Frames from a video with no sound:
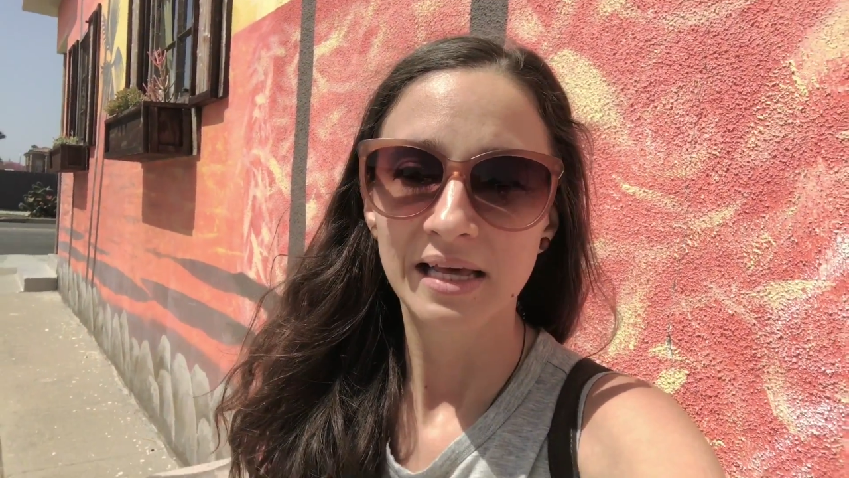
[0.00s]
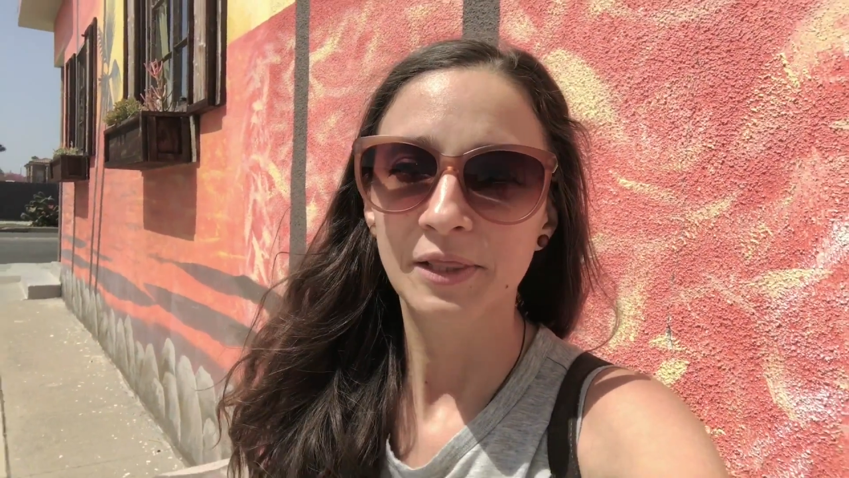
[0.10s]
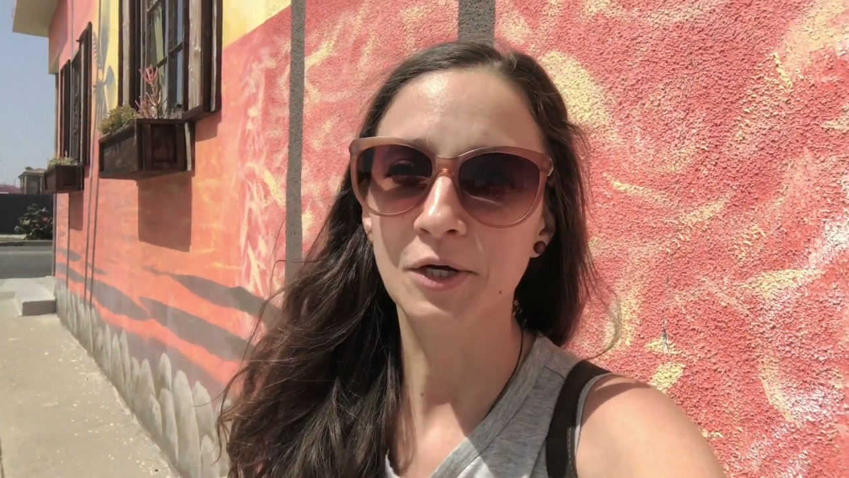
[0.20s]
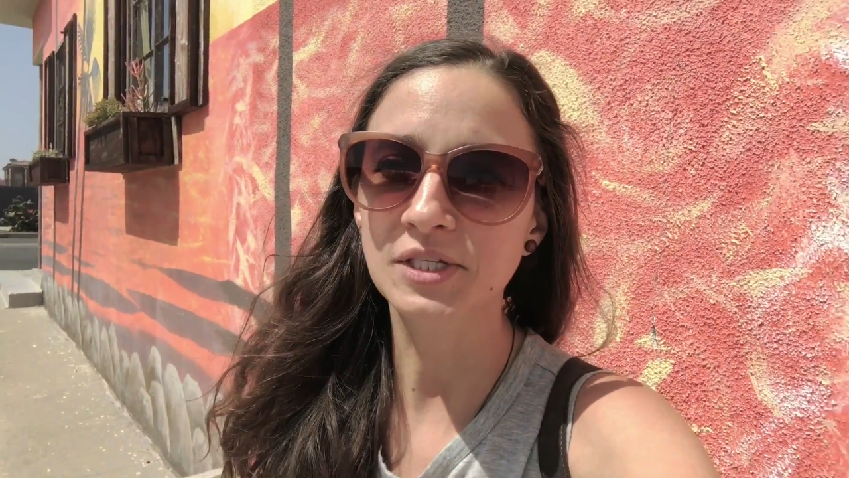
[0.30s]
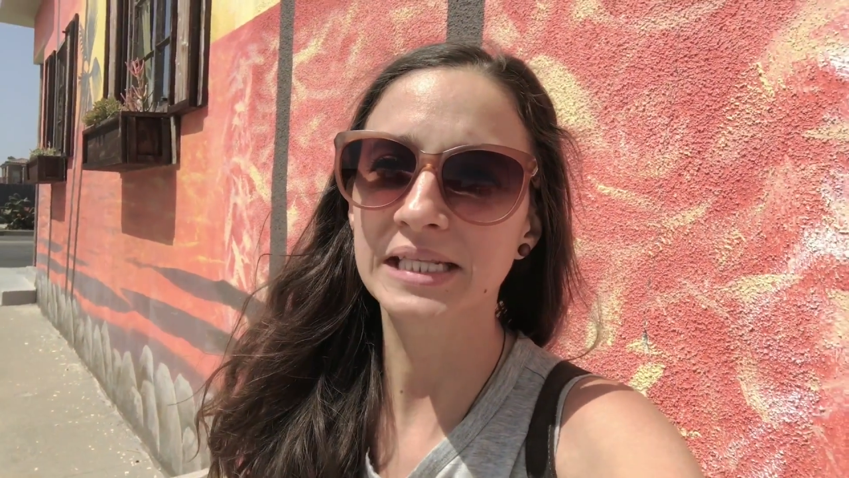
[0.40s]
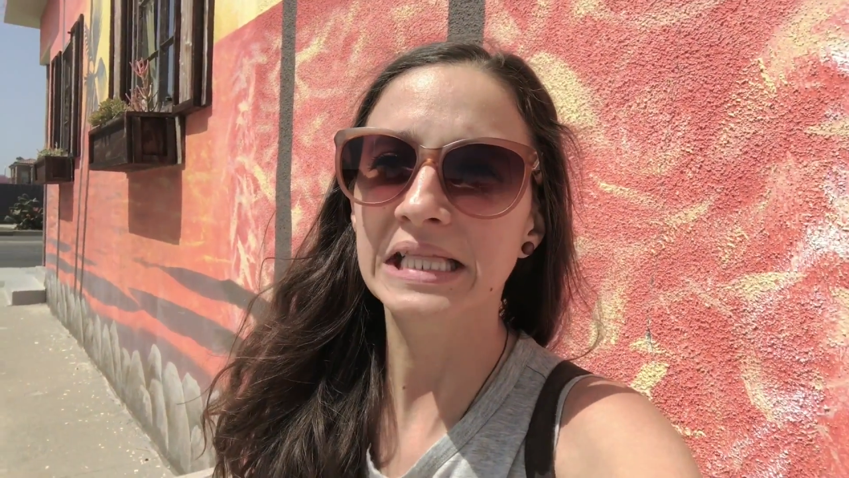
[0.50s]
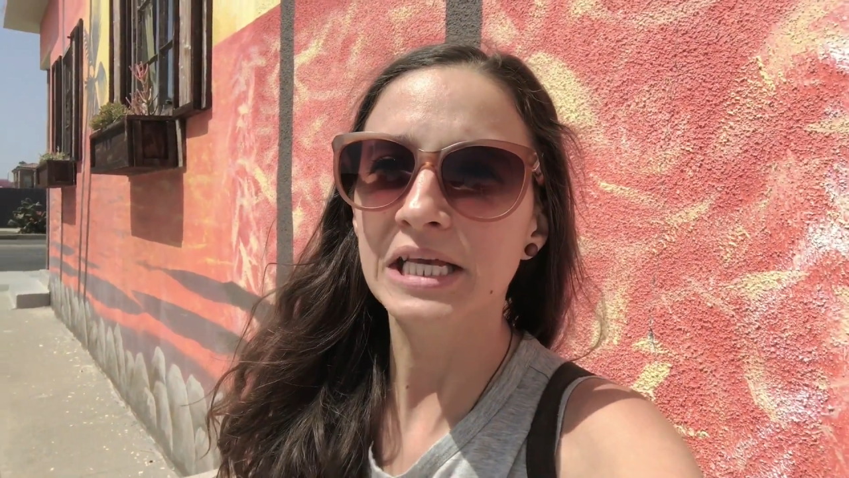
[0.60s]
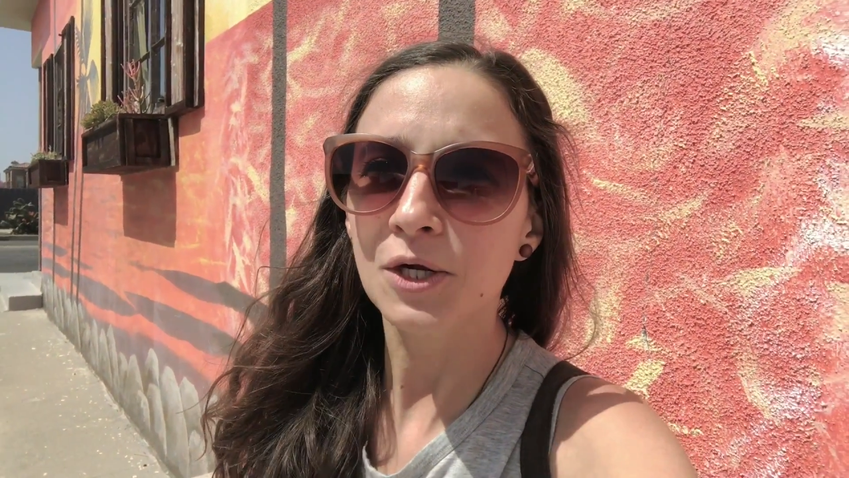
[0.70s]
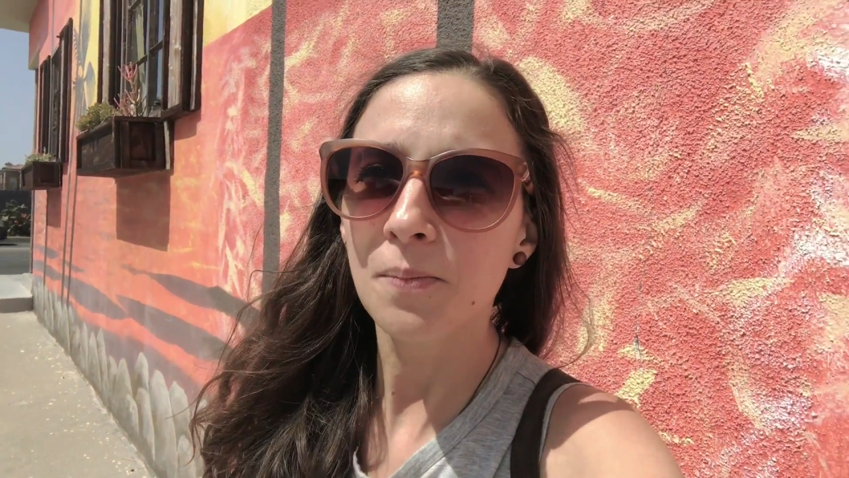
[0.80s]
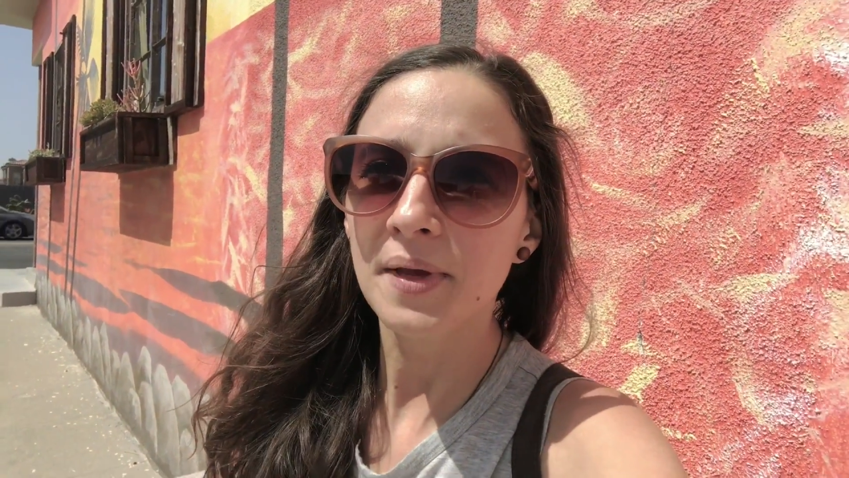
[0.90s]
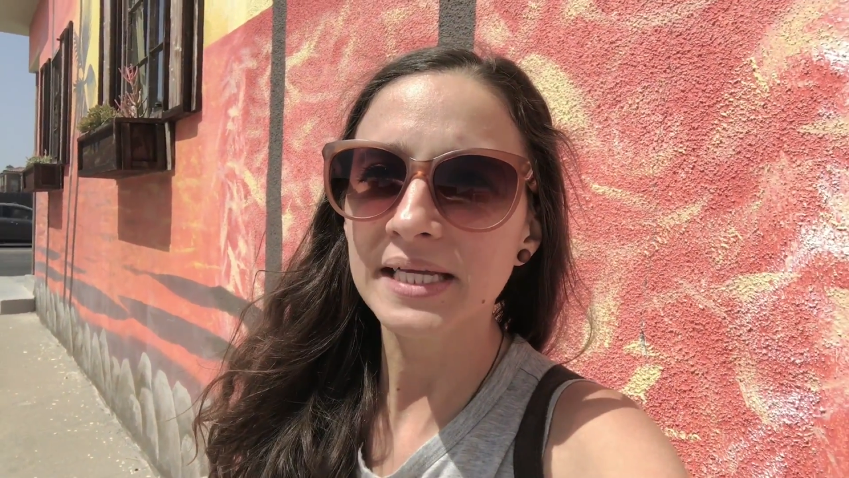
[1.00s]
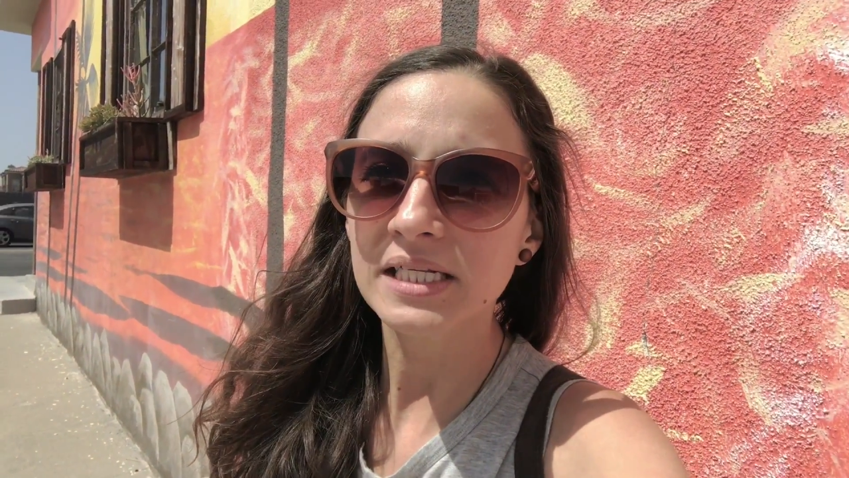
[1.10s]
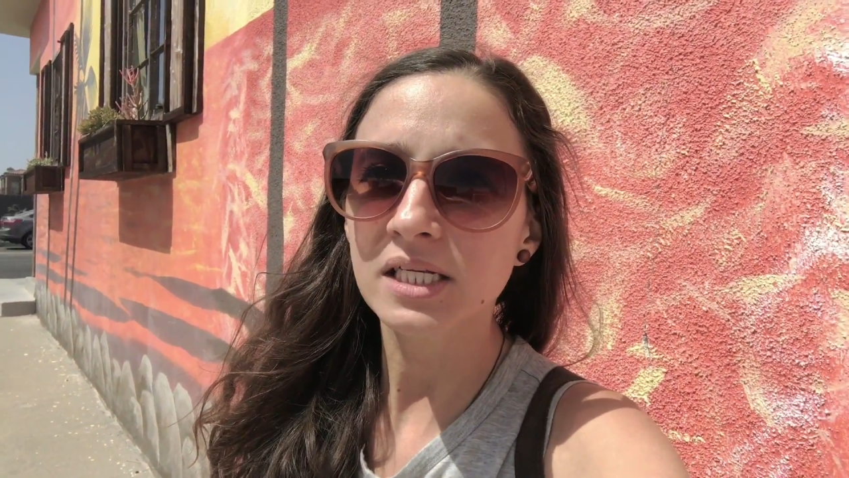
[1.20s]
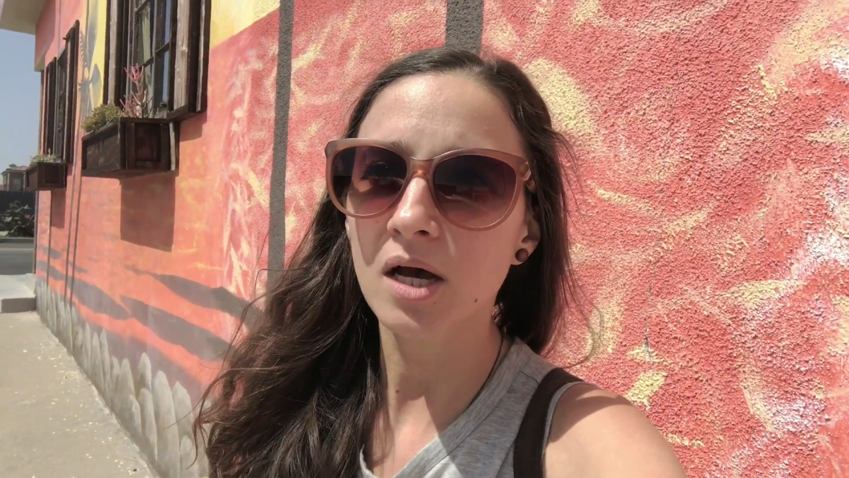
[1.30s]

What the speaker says: There's a little bit